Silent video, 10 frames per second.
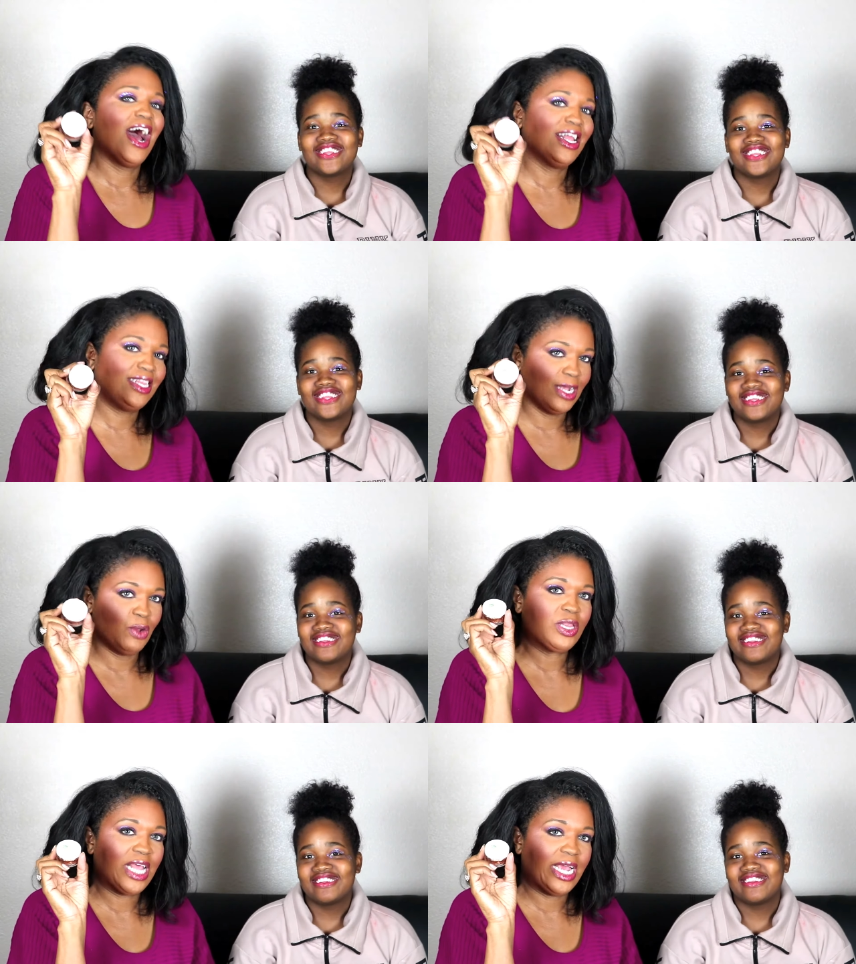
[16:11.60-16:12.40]
Speaker 1: I
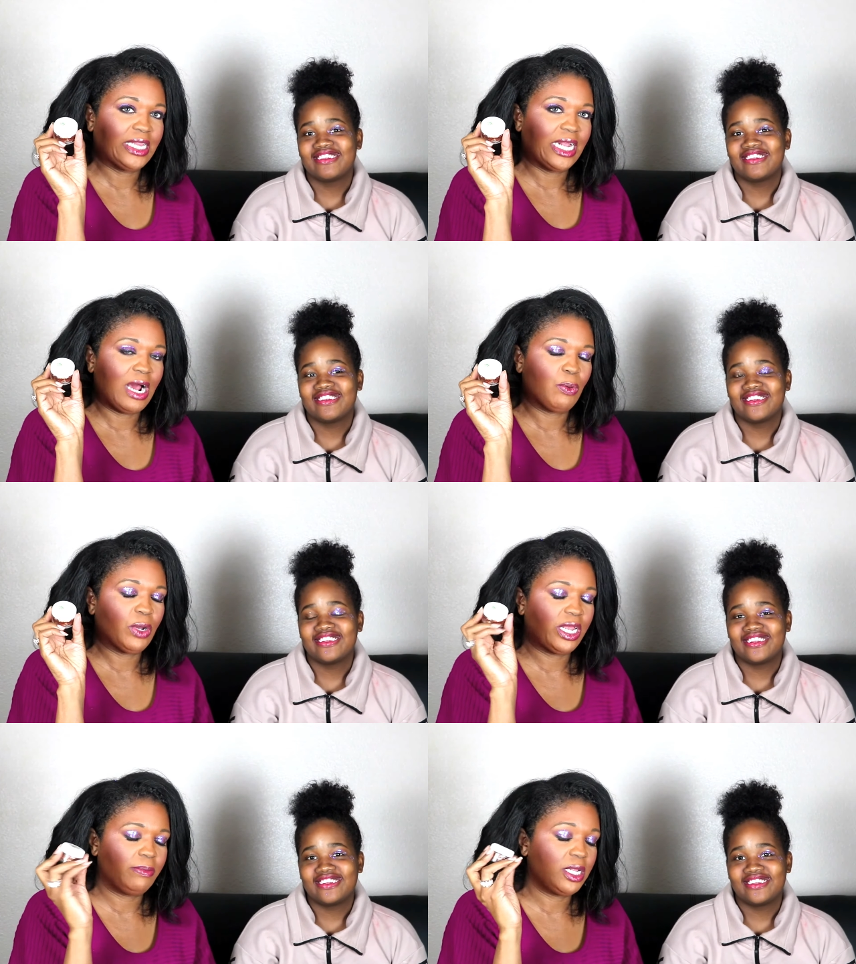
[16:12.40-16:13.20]
don't think that I will
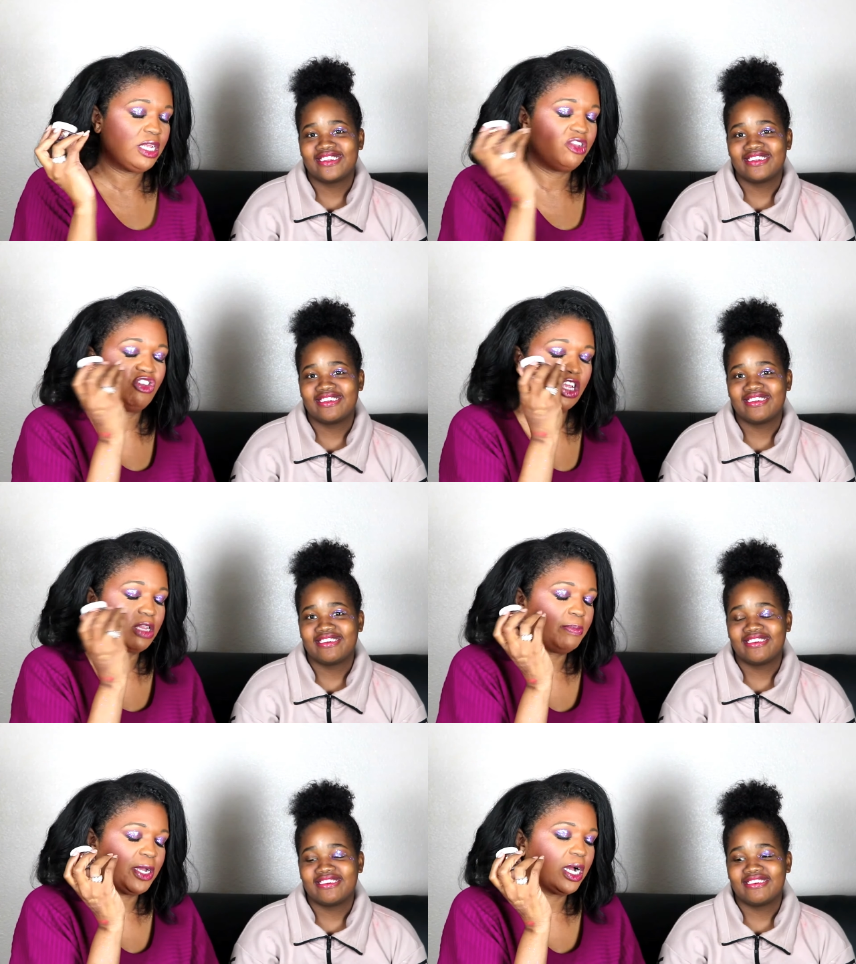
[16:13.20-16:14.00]
keep these
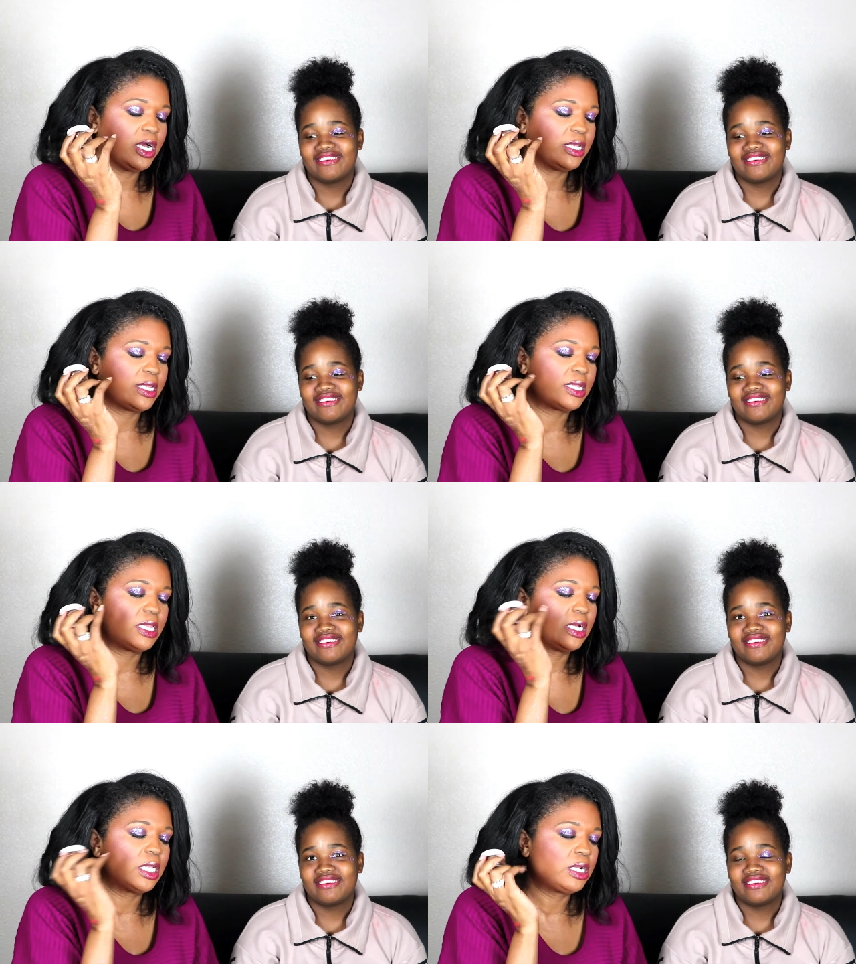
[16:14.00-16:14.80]
just because
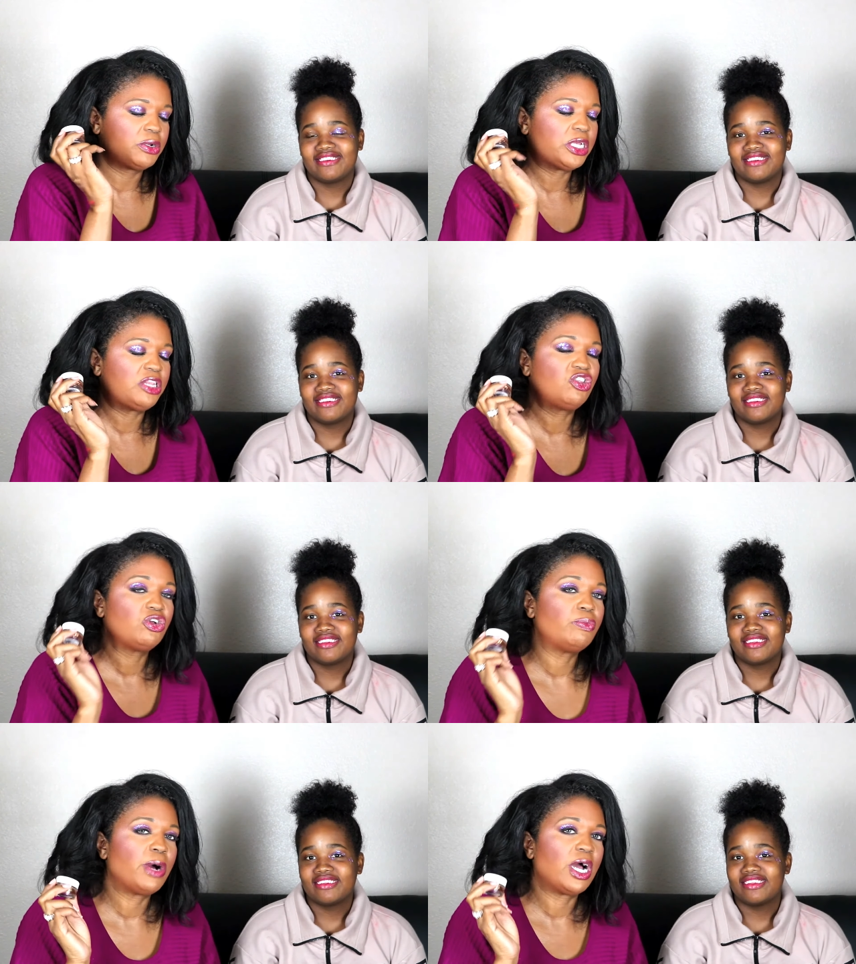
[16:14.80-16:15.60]
the glitter is
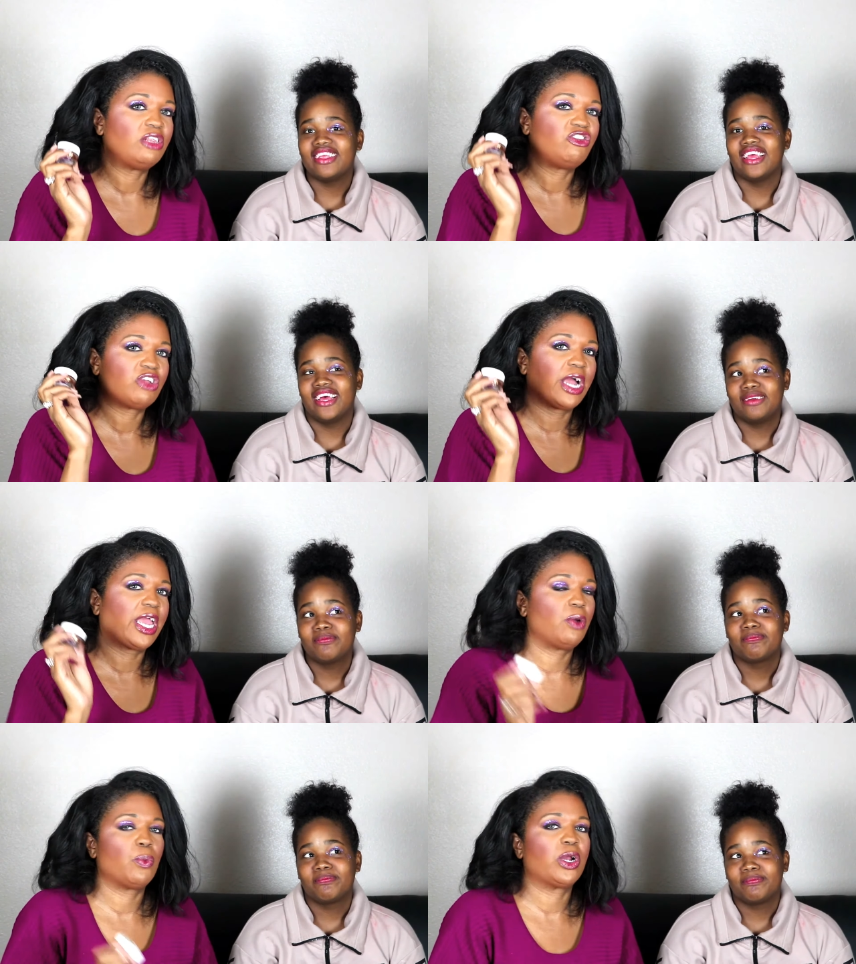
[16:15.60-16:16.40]
too much. Yeah. I
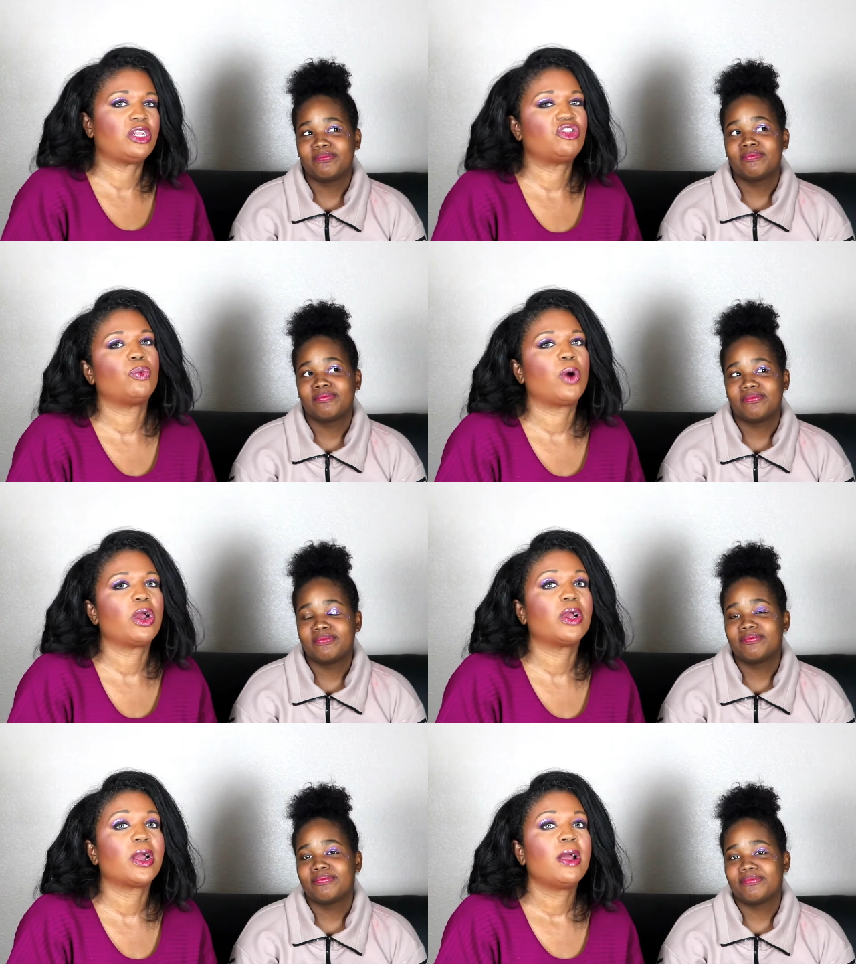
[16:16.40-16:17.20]
can't wear this to
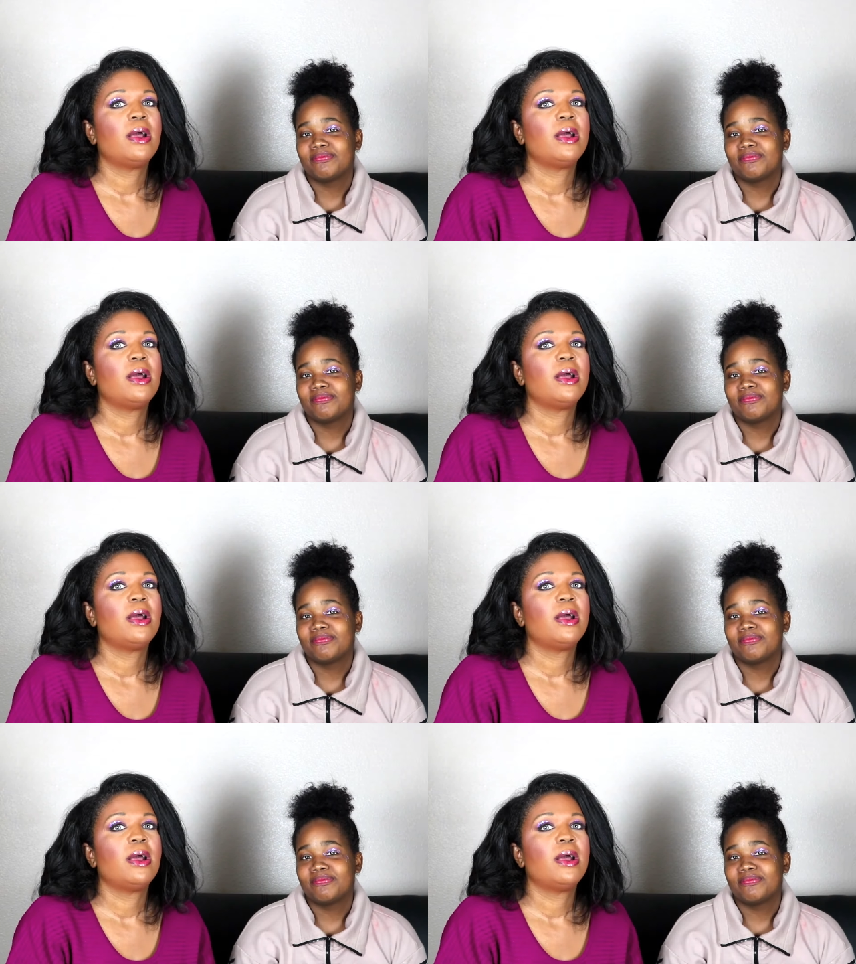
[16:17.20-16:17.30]
work.